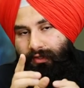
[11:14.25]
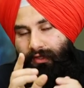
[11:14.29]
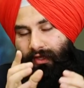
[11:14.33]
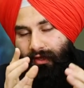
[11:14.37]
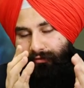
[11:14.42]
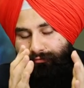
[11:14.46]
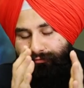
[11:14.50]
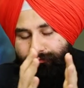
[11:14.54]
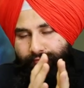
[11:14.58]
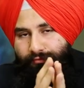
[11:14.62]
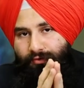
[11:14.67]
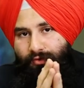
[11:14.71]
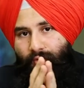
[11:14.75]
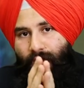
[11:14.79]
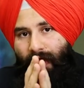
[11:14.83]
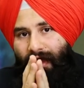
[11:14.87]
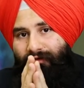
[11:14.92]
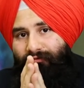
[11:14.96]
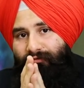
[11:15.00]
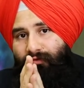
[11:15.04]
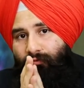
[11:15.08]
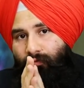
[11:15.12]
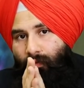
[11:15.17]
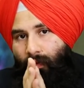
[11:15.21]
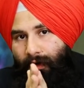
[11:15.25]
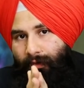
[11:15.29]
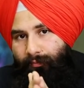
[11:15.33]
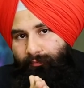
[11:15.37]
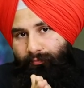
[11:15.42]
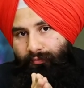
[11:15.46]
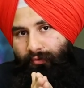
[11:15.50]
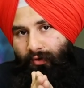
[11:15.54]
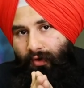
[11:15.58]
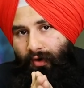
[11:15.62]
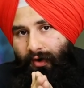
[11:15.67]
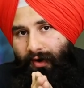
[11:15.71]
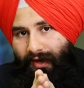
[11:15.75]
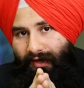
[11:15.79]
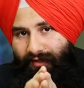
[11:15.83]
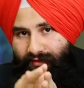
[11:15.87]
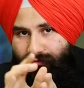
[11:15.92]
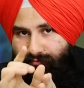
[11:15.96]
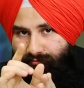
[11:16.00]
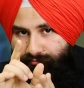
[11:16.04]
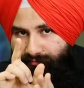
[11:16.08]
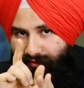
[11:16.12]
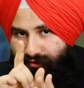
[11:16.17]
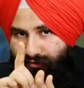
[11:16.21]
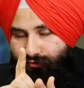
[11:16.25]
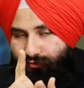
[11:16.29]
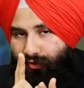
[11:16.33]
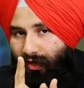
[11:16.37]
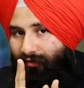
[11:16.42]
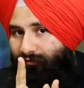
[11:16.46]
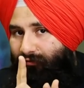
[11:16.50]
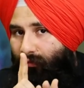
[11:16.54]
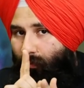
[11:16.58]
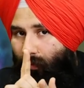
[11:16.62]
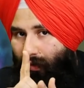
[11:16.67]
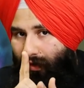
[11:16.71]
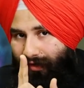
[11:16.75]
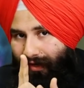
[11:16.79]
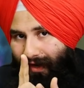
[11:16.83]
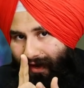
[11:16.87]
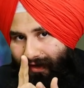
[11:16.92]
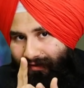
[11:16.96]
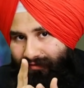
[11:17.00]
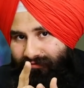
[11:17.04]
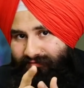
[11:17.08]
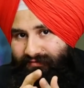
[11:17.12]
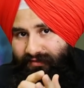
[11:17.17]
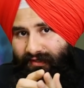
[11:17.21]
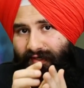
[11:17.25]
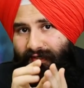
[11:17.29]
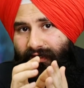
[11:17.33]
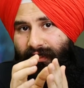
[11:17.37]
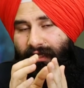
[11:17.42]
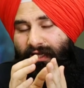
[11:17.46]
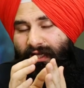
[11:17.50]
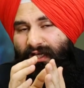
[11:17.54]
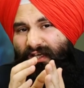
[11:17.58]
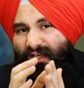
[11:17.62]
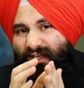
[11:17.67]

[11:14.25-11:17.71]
If you have a one product, means you have a one ad set,